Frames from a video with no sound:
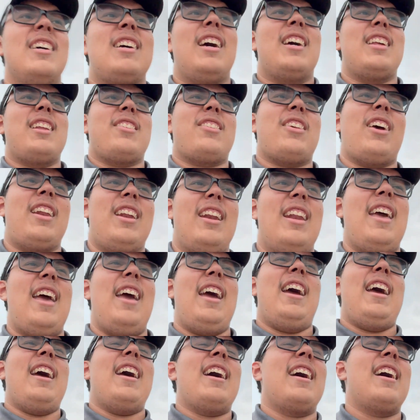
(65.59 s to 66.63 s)
I decided,
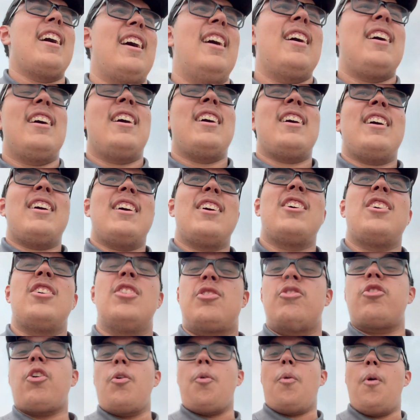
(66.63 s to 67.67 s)
eh,
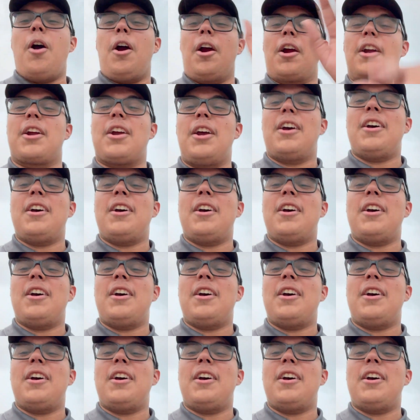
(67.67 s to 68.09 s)
screw work.